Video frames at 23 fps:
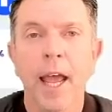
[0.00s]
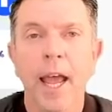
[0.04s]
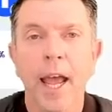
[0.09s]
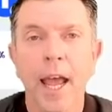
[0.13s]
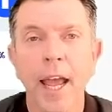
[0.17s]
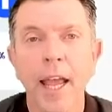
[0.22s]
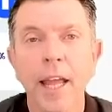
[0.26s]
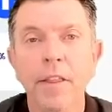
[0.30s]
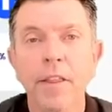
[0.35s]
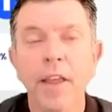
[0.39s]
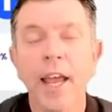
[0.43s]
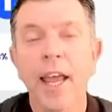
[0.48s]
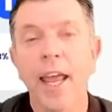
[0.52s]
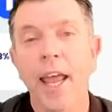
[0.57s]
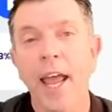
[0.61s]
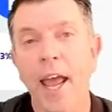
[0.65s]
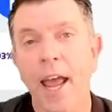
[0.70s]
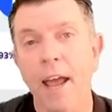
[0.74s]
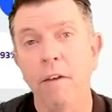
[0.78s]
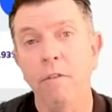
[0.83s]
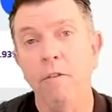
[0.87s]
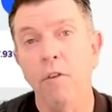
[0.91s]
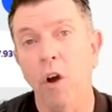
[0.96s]
and they
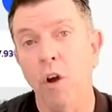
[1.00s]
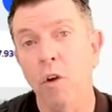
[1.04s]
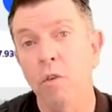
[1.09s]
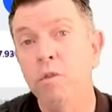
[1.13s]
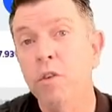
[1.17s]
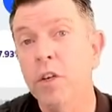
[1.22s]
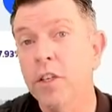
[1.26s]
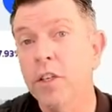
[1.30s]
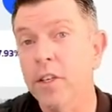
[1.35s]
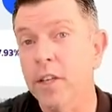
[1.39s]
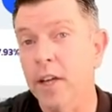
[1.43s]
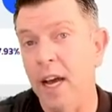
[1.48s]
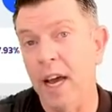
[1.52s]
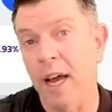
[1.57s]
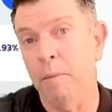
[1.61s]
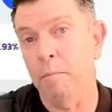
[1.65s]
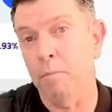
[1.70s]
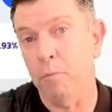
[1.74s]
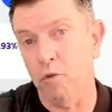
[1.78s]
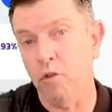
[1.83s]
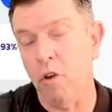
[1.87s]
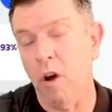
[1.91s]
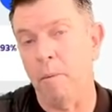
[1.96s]
have over
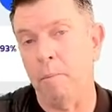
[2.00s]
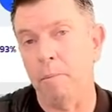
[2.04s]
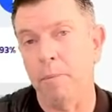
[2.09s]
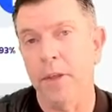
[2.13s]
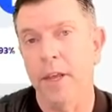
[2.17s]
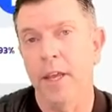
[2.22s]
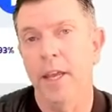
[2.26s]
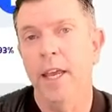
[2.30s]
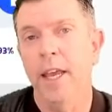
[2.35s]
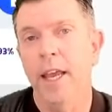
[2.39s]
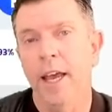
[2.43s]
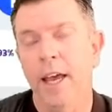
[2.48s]
time dropped.